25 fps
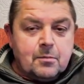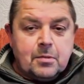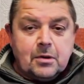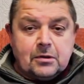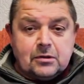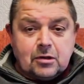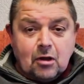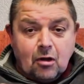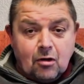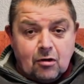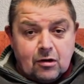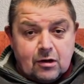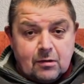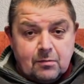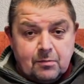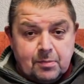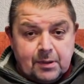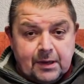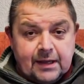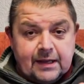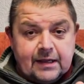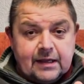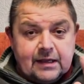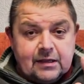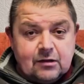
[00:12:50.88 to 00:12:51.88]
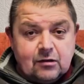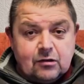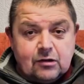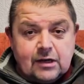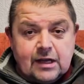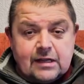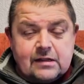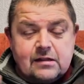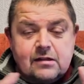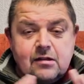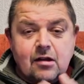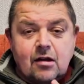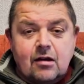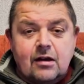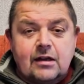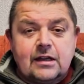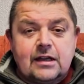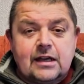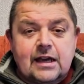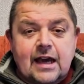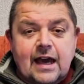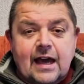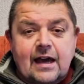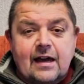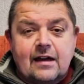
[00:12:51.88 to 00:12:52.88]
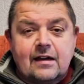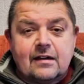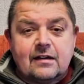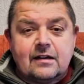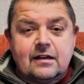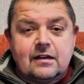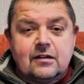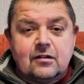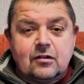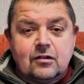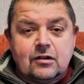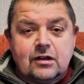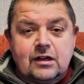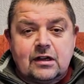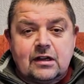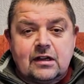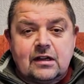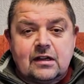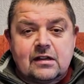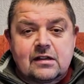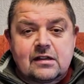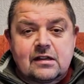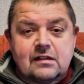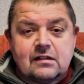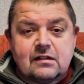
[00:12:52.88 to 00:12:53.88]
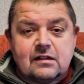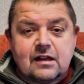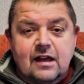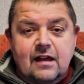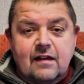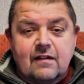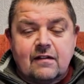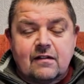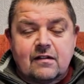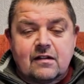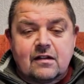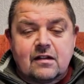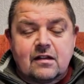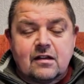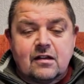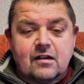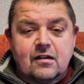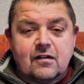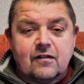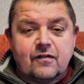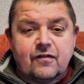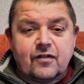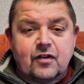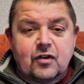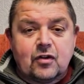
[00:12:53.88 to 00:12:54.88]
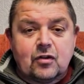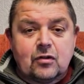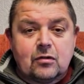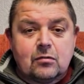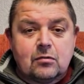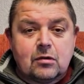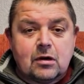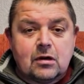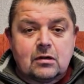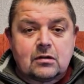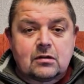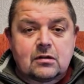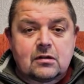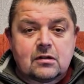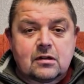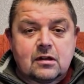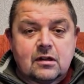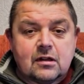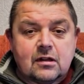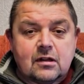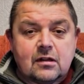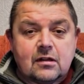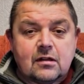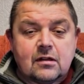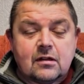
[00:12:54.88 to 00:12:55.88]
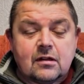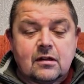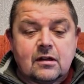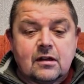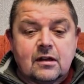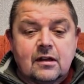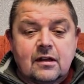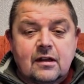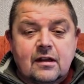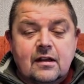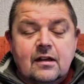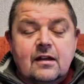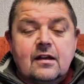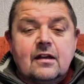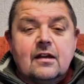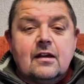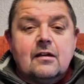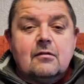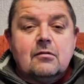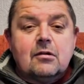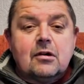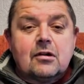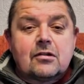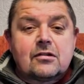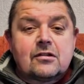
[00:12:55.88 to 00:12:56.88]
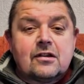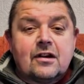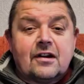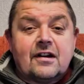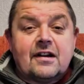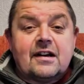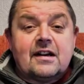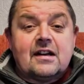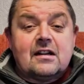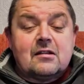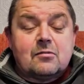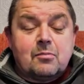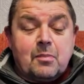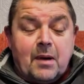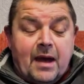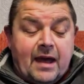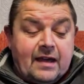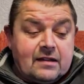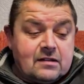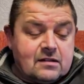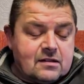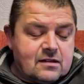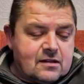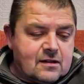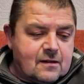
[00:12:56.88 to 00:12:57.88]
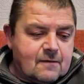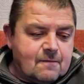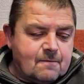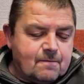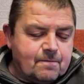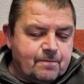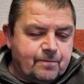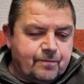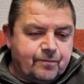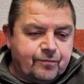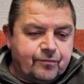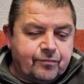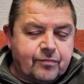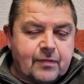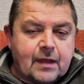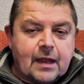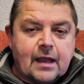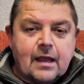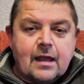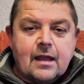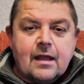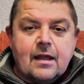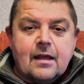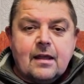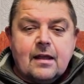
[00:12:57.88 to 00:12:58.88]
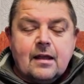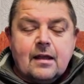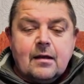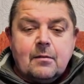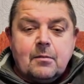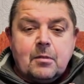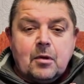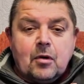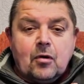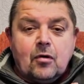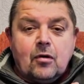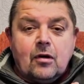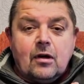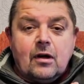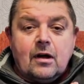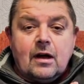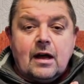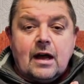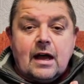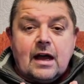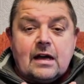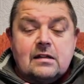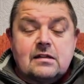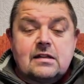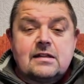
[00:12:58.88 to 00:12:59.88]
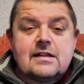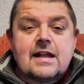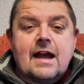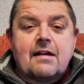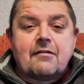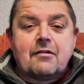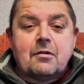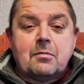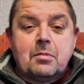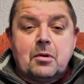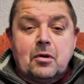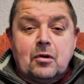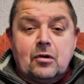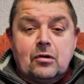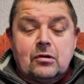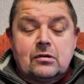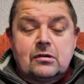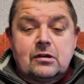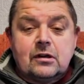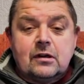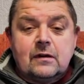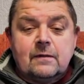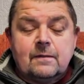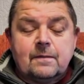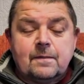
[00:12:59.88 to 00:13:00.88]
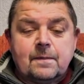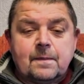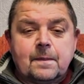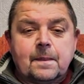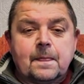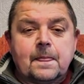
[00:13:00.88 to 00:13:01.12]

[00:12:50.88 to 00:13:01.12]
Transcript: But not complete, you know, it's not, you can't, you know, you can still get fuel what's not at its best. But as a narrowboater,